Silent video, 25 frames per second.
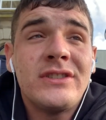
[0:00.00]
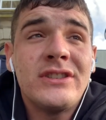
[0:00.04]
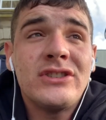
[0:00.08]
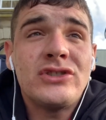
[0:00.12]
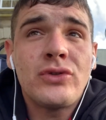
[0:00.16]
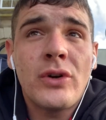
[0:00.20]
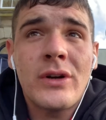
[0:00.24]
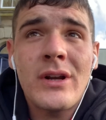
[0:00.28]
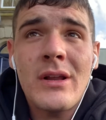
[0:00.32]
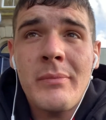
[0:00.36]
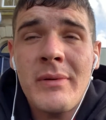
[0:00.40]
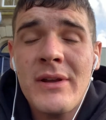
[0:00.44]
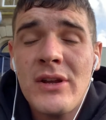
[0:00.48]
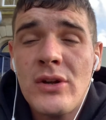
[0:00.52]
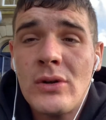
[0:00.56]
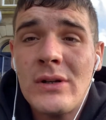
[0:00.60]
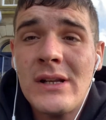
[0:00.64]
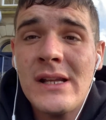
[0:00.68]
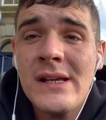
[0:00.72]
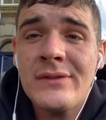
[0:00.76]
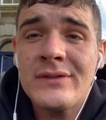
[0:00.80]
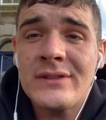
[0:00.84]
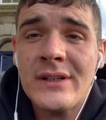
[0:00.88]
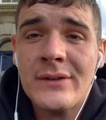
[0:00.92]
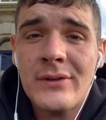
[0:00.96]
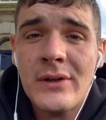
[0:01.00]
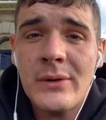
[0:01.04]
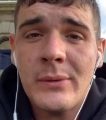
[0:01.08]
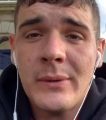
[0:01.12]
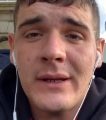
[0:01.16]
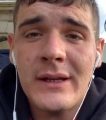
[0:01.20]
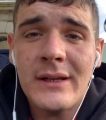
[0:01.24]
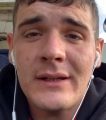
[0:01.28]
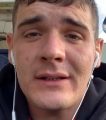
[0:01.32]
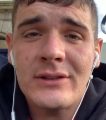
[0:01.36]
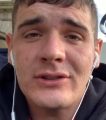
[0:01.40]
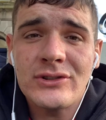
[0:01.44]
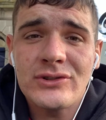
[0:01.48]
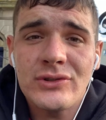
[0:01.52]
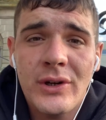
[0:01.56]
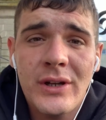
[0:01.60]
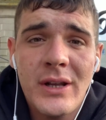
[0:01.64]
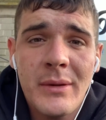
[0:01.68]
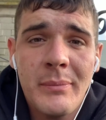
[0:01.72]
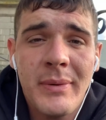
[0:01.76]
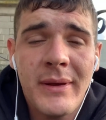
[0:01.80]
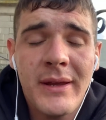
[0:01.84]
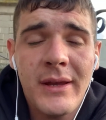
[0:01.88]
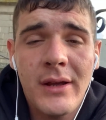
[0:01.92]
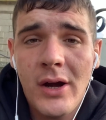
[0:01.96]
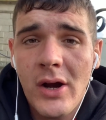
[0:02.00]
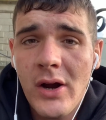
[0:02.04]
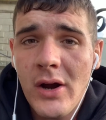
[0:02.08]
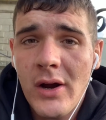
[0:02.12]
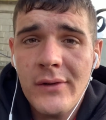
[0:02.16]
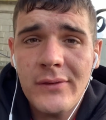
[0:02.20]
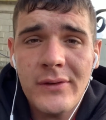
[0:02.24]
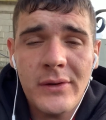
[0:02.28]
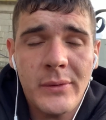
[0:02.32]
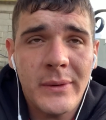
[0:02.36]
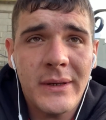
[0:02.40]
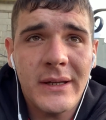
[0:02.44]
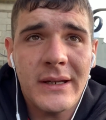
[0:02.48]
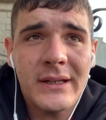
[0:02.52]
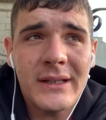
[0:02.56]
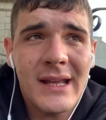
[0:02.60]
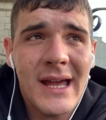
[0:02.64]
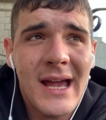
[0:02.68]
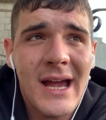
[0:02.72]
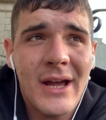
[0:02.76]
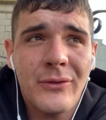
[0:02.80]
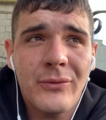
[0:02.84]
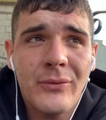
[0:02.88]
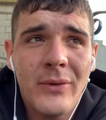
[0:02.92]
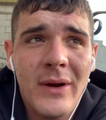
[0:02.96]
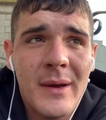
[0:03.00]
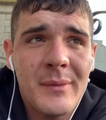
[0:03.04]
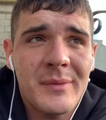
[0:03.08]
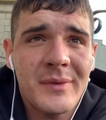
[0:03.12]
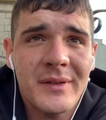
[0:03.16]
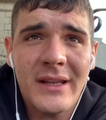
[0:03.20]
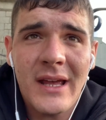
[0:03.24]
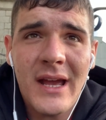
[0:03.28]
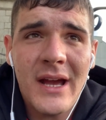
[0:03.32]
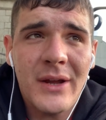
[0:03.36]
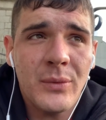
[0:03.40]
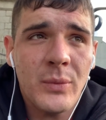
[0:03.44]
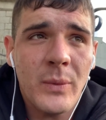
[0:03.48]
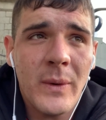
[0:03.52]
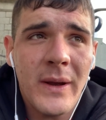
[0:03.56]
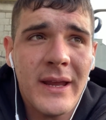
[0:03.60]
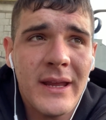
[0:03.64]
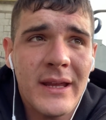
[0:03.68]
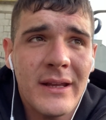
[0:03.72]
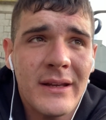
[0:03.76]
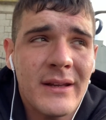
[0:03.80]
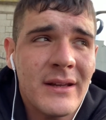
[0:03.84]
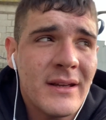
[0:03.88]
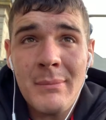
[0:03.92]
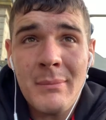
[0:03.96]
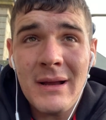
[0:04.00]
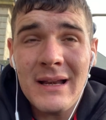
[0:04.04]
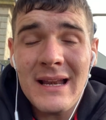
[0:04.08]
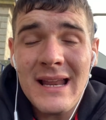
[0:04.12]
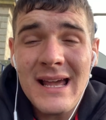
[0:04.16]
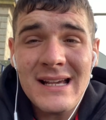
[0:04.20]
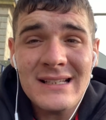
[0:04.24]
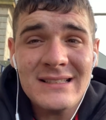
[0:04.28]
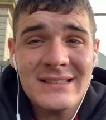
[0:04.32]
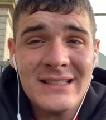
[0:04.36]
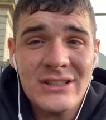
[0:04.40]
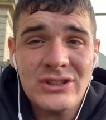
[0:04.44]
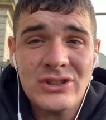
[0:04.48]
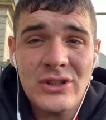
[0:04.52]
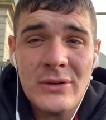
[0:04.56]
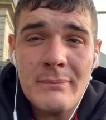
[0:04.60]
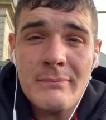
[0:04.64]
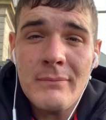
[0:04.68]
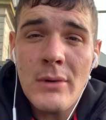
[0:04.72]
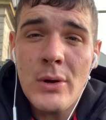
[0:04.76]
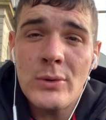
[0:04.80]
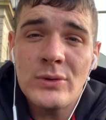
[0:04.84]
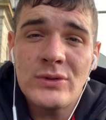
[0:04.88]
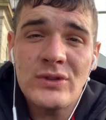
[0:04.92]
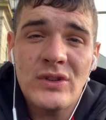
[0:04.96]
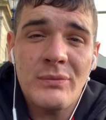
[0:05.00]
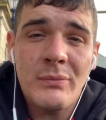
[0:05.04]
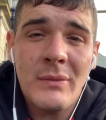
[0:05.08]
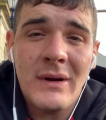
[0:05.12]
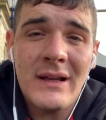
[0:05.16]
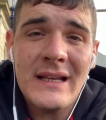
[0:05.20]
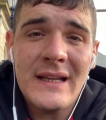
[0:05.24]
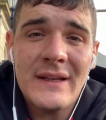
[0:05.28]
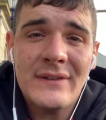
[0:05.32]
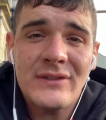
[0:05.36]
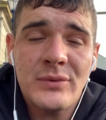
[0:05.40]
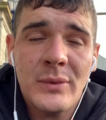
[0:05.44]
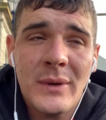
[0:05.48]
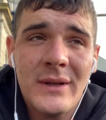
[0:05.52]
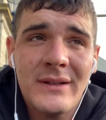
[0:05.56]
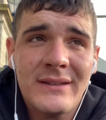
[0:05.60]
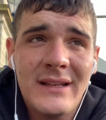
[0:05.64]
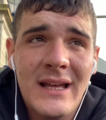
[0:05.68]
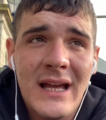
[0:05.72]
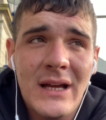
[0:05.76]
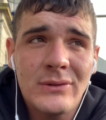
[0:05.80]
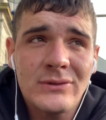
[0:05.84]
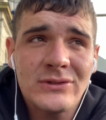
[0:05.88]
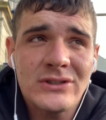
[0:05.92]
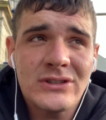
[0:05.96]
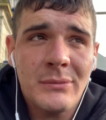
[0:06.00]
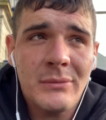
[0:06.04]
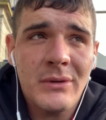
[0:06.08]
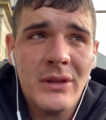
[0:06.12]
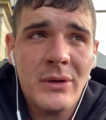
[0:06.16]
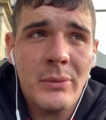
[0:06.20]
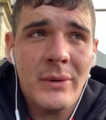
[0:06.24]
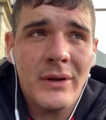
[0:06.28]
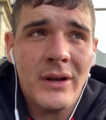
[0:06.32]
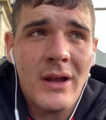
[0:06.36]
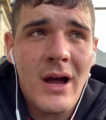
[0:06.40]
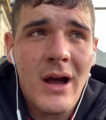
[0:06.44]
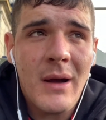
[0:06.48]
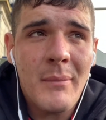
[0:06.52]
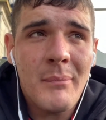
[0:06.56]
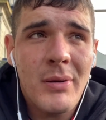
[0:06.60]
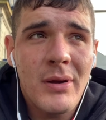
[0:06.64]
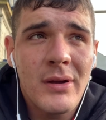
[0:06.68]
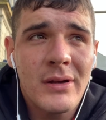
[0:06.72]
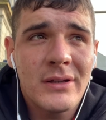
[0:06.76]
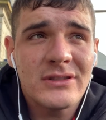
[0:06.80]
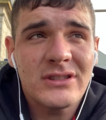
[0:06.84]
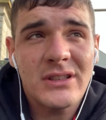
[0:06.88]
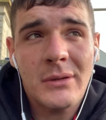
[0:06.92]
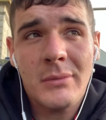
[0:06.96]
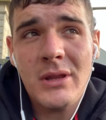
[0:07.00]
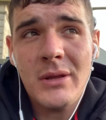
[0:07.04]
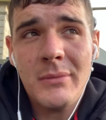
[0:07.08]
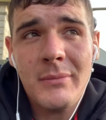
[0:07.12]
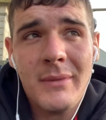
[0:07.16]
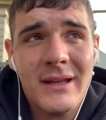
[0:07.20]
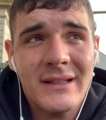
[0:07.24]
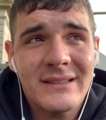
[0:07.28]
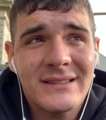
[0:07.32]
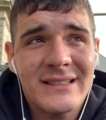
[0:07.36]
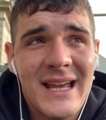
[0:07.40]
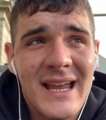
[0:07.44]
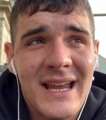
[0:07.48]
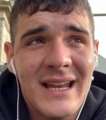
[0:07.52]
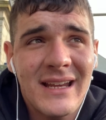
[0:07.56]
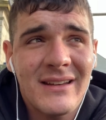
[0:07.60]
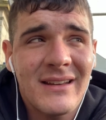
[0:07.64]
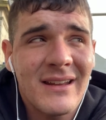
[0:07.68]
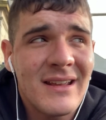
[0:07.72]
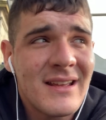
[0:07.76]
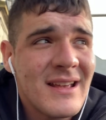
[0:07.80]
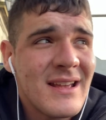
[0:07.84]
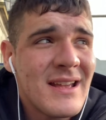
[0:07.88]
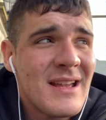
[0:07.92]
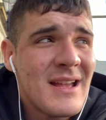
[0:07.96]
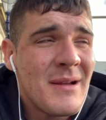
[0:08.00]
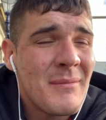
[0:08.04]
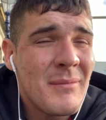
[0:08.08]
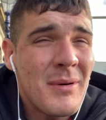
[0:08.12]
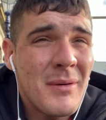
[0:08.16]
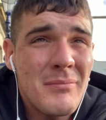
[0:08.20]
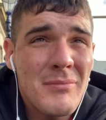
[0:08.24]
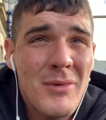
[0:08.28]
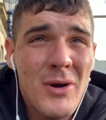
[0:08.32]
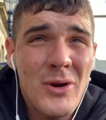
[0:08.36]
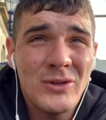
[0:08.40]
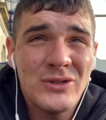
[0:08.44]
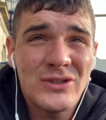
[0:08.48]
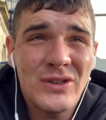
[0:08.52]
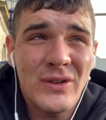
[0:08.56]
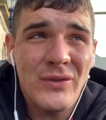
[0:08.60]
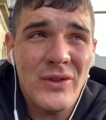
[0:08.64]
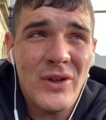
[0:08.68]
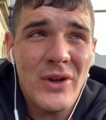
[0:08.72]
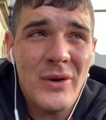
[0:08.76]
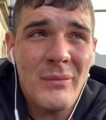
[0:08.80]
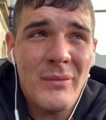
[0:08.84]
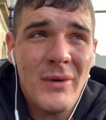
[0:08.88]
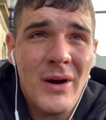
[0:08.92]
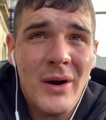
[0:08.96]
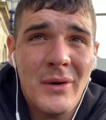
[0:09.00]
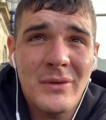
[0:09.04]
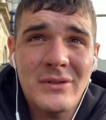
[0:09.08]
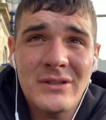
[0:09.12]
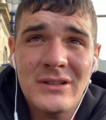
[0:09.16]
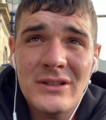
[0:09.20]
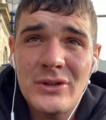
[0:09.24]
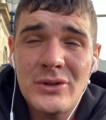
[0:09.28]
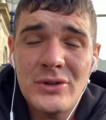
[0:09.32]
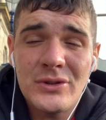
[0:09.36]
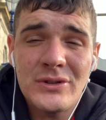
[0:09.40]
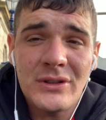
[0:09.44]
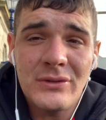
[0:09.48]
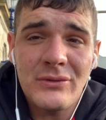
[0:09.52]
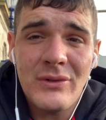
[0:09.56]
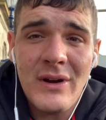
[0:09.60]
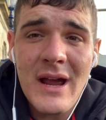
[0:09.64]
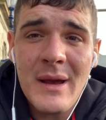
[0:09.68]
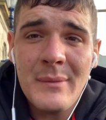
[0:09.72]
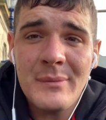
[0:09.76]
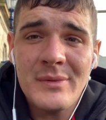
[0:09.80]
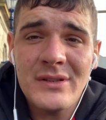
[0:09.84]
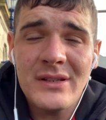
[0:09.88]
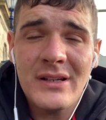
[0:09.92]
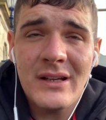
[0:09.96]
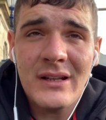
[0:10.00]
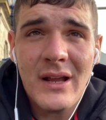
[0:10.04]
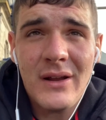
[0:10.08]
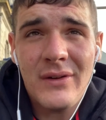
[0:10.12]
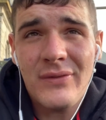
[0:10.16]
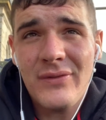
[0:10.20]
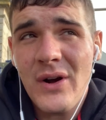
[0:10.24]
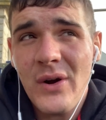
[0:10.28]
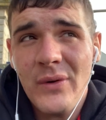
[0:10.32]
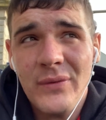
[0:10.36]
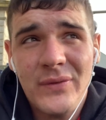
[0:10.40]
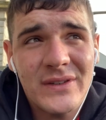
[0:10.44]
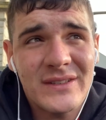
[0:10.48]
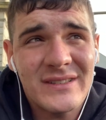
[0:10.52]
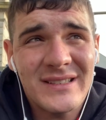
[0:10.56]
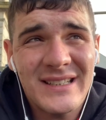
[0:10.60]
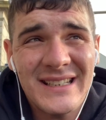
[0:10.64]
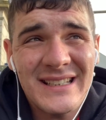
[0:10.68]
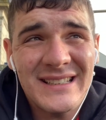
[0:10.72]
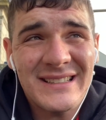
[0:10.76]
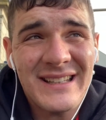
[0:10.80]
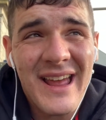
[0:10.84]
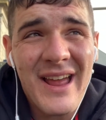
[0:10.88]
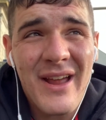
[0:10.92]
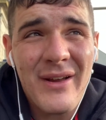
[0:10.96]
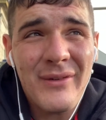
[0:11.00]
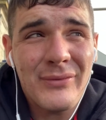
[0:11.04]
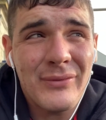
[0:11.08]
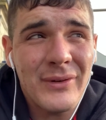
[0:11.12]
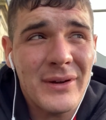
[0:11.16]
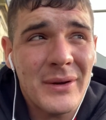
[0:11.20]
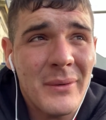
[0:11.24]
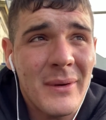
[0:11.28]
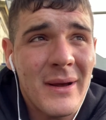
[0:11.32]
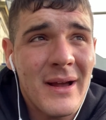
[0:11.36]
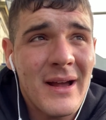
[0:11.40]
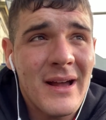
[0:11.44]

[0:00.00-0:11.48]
trying to beat your lifts every week and trying to PR every week and add reps and add weight. And in my last session, most of my lifts went down. Some of them went up, some of them maintained. But most of them I was losing reps. I felt fatigued everywhere.